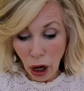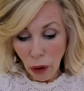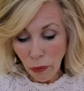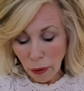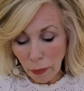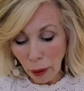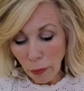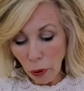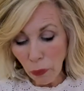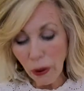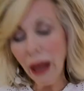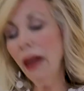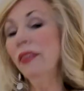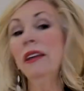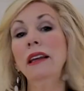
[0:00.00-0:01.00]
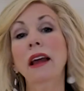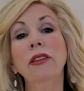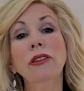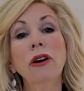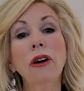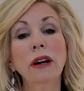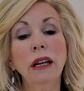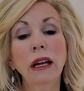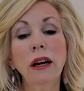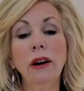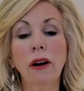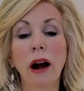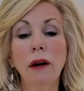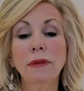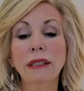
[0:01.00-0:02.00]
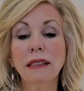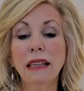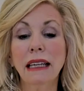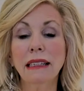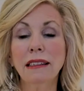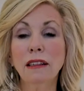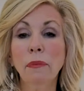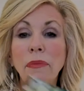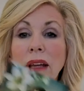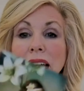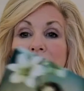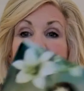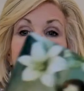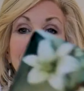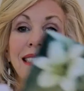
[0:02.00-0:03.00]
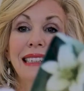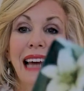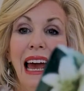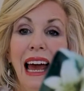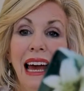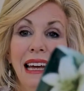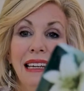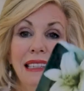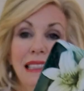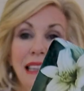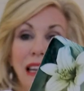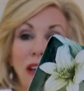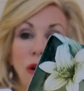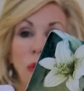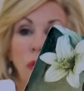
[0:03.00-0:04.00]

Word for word: Remember, we have the Death card here. I was like, something has to end in